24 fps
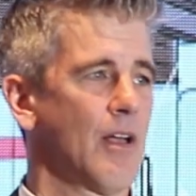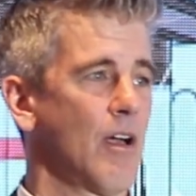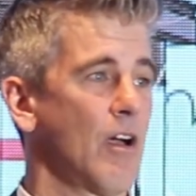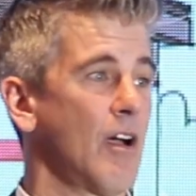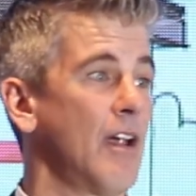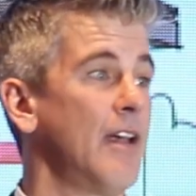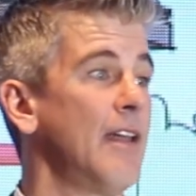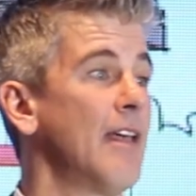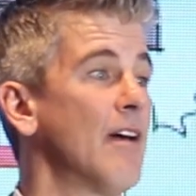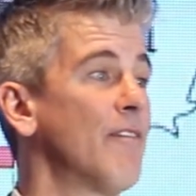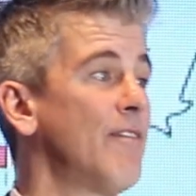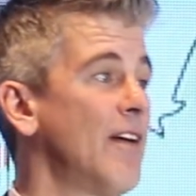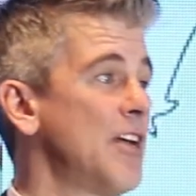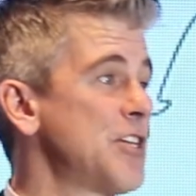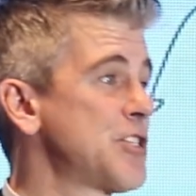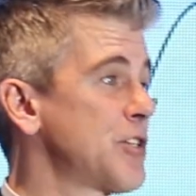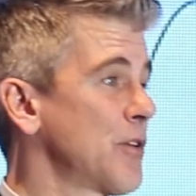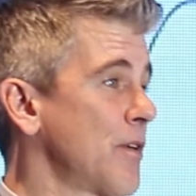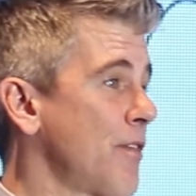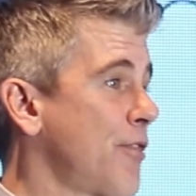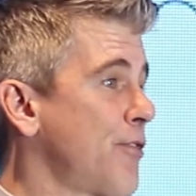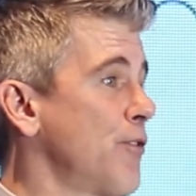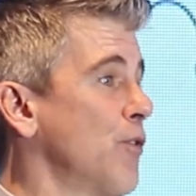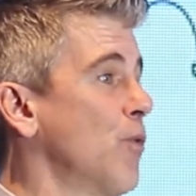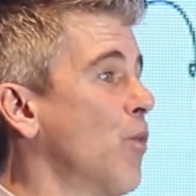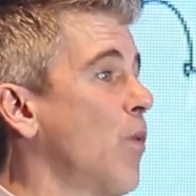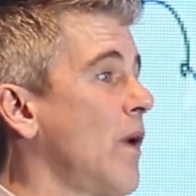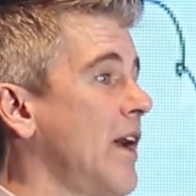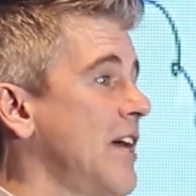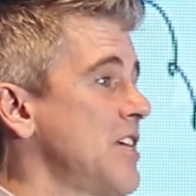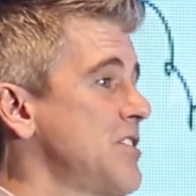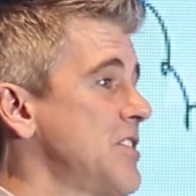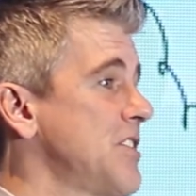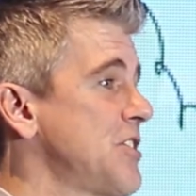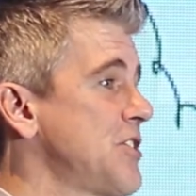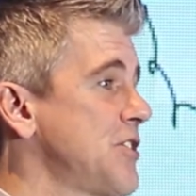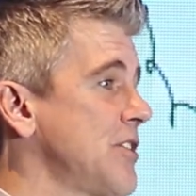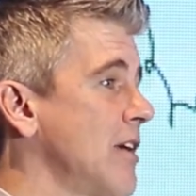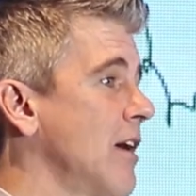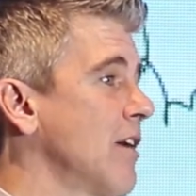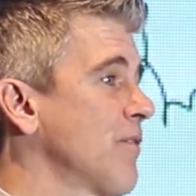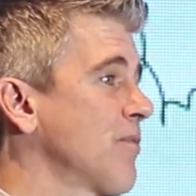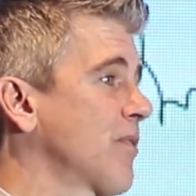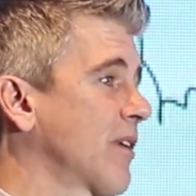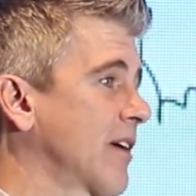and eventually through Waze itself.